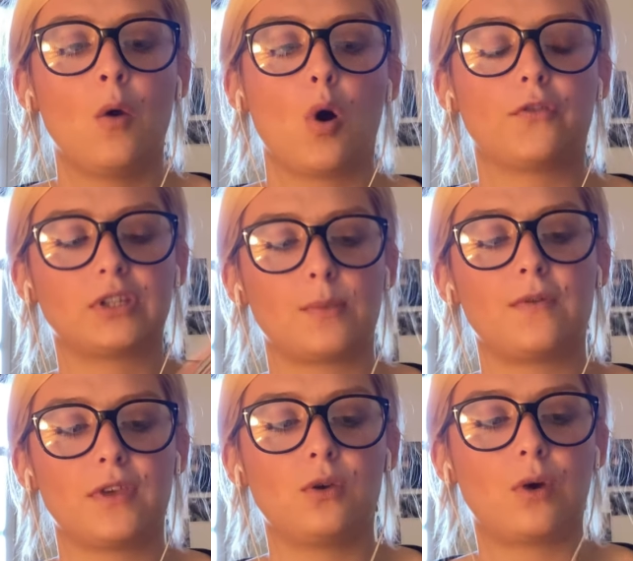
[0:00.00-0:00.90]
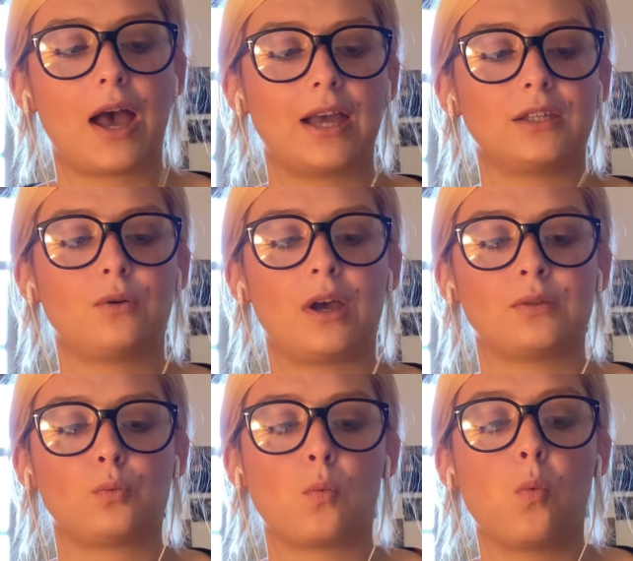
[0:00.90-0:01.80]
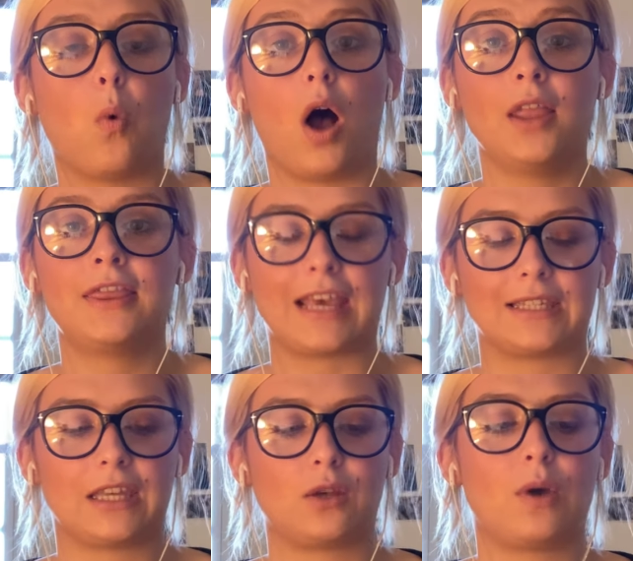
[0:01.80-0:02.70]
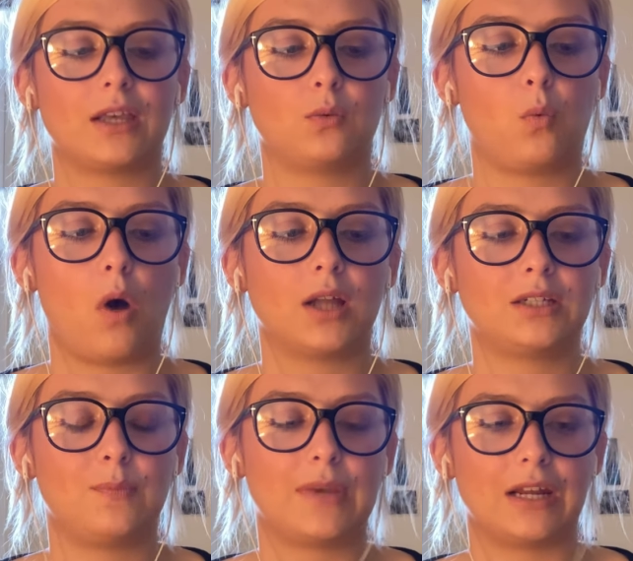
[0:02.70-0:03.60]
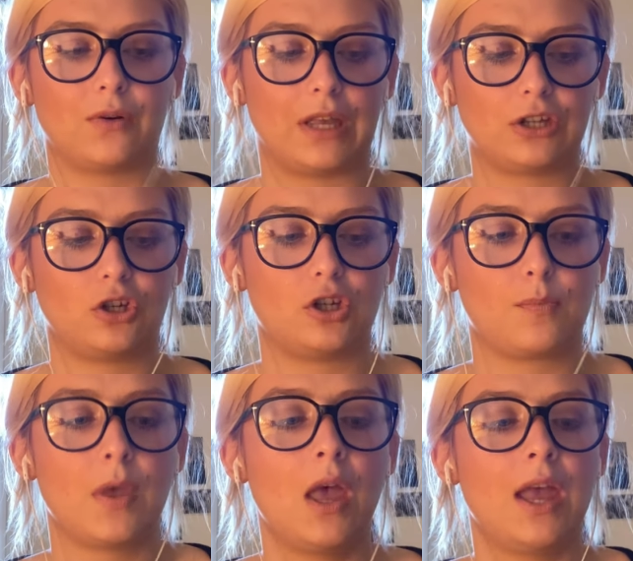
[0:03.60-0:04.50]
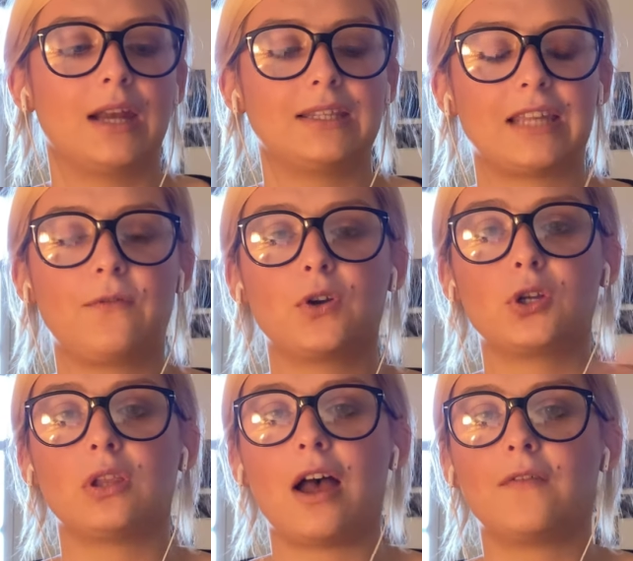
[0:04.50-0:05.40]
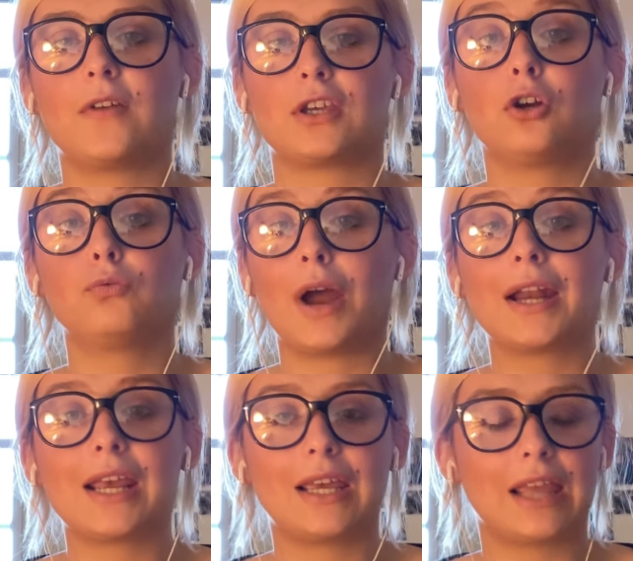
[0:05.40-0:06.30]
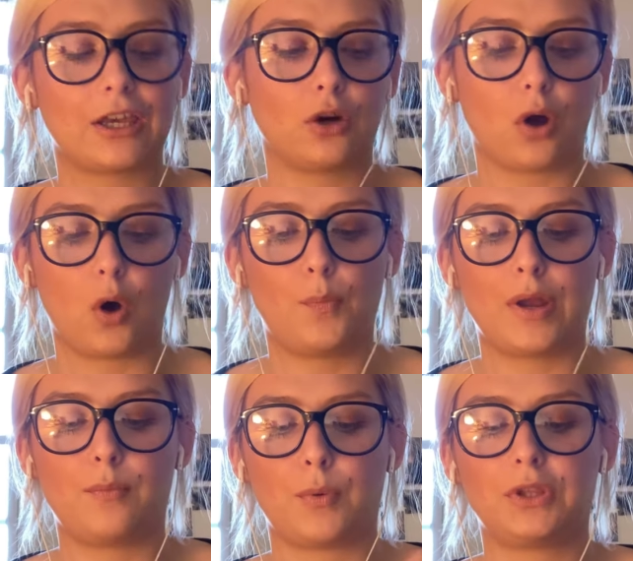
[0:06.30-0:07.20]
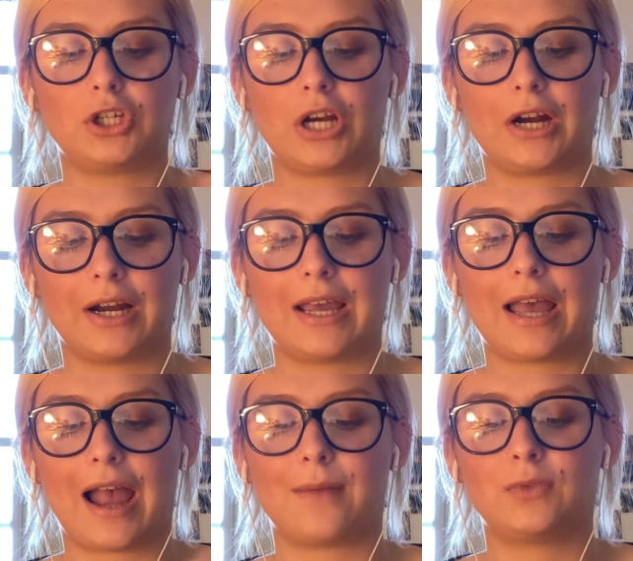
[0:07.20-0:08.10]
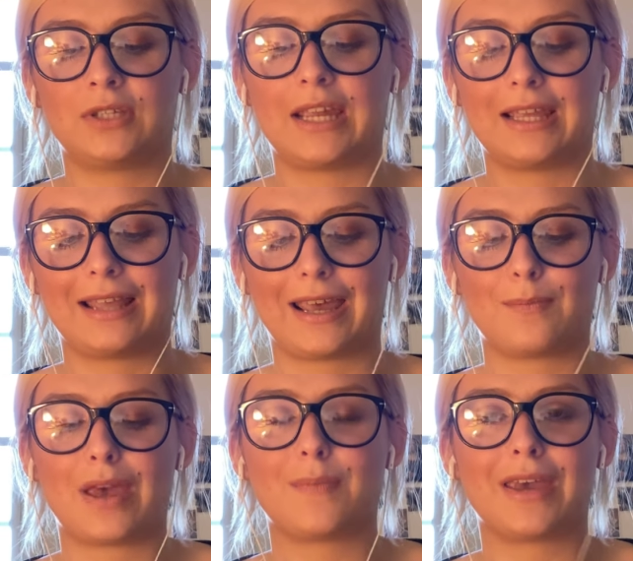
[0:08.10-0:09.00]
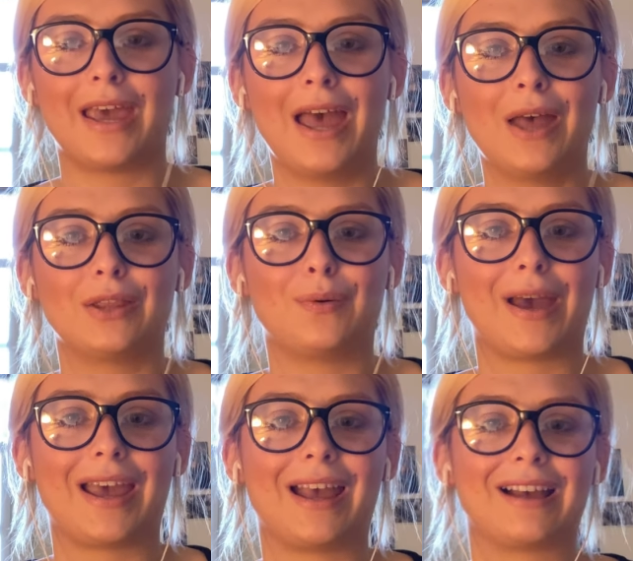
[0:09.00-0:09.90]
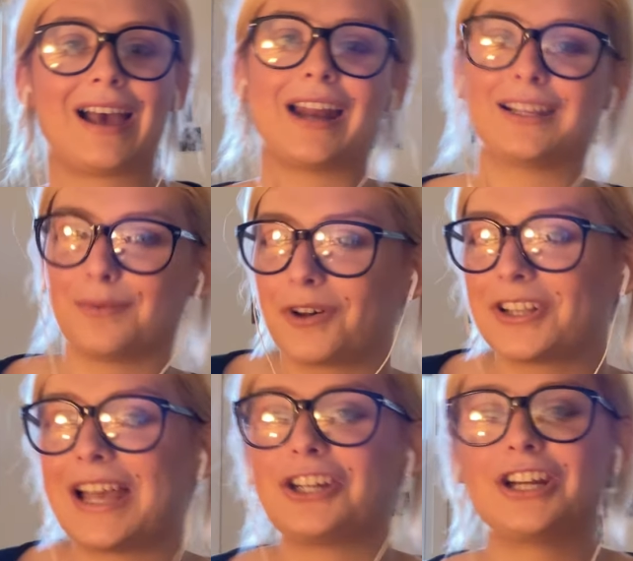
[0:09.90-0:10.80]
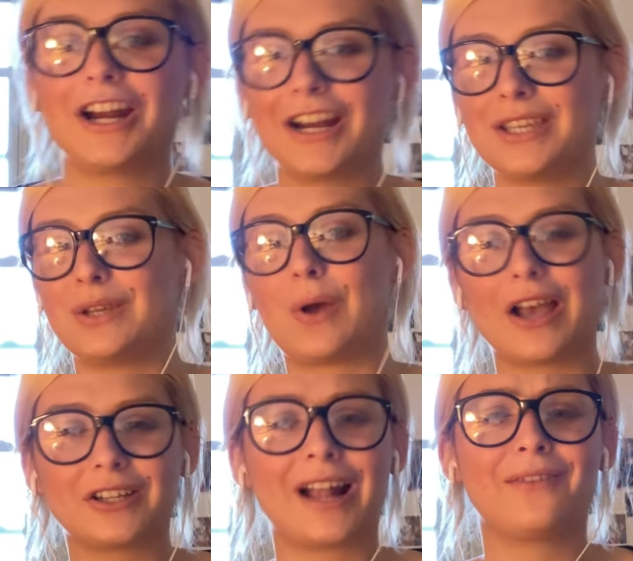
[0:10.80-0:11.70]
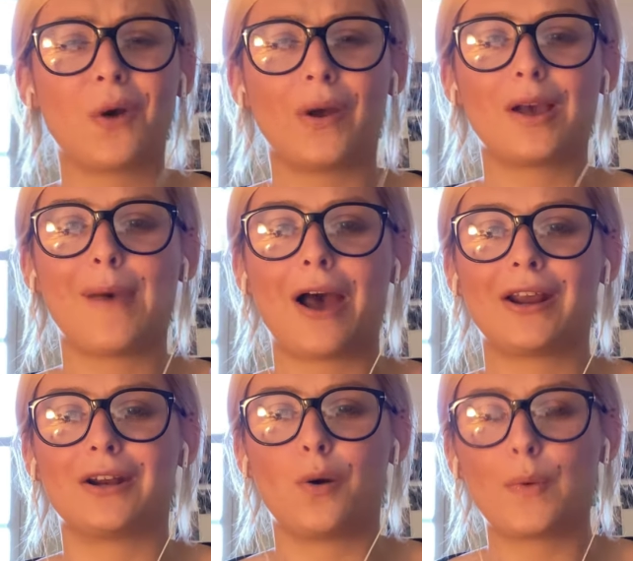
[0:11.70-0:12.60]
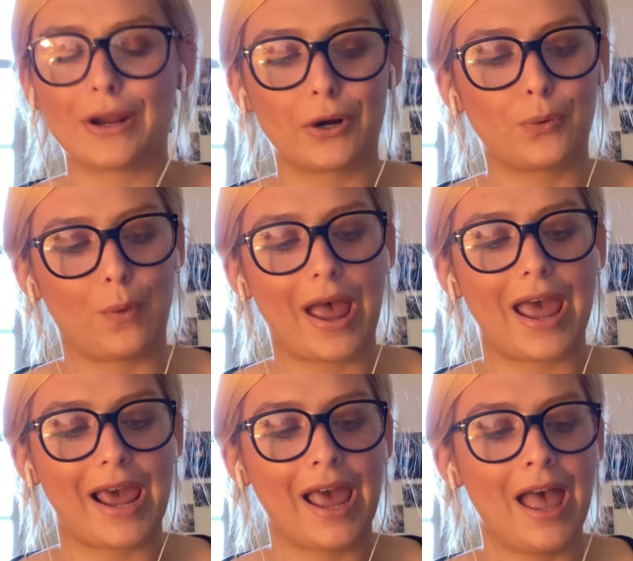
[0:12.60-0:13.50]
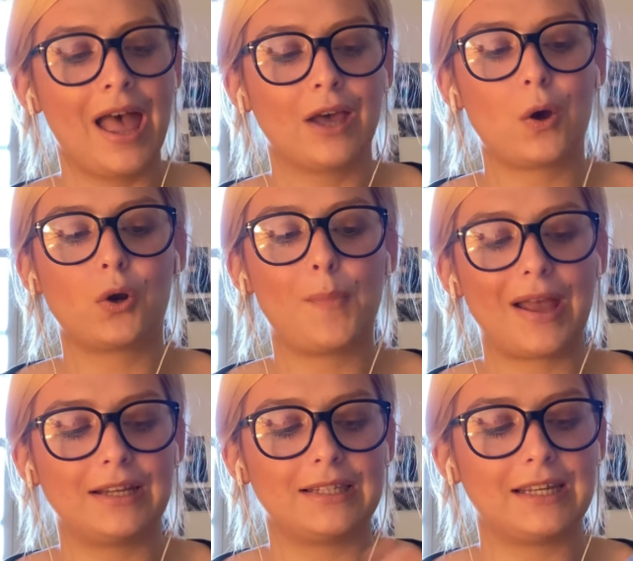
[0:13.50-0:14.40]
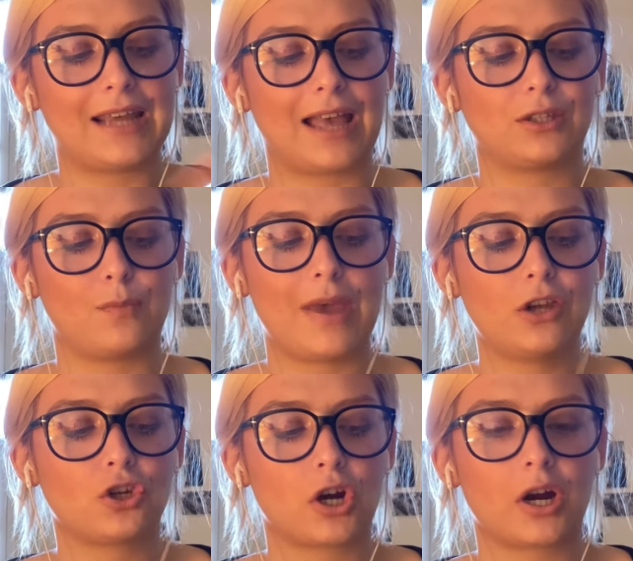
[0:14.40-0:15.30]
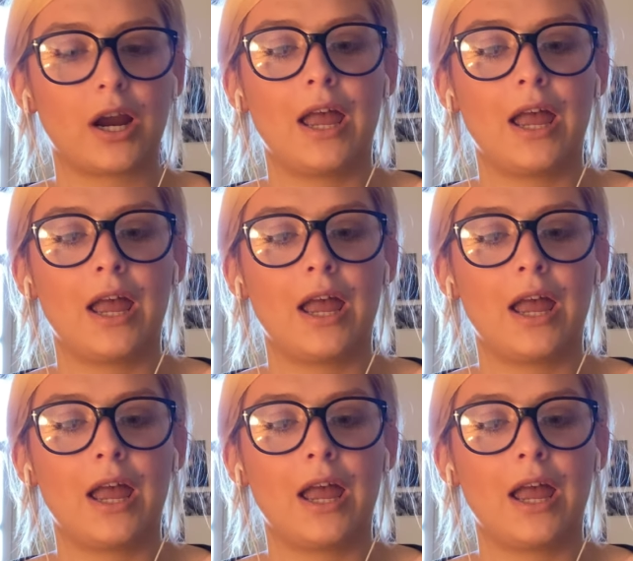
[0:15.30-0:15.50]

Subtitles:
Or for some of you guys want this. Like you guys want to be in a relationship. It is safe for you to love. You're ready, like you're open. But with the Chariot, I'm saying like maybe the way kind of similar to Sagittarius, you guys are kind of going about it in a weird way. Codependency, yeah. So make sure,